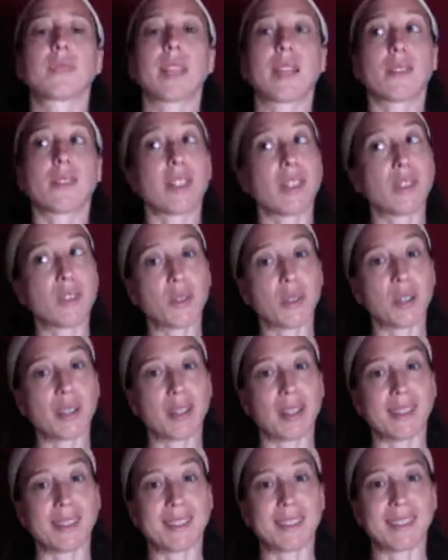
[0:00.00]
I don't like
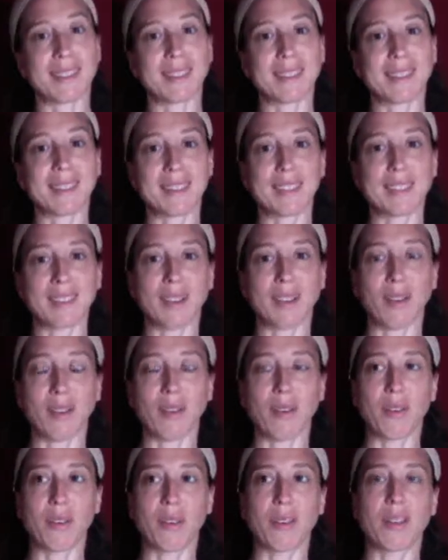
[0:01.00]
shortcuts.
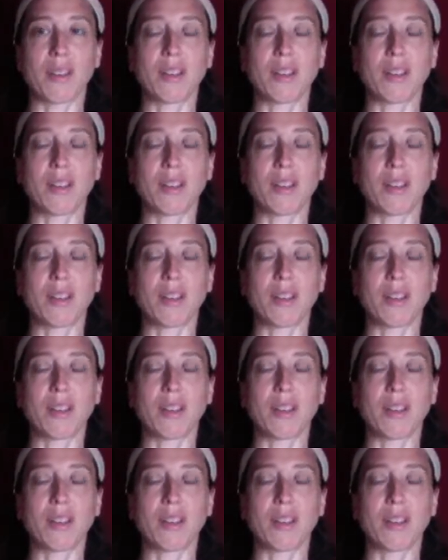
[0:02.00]
So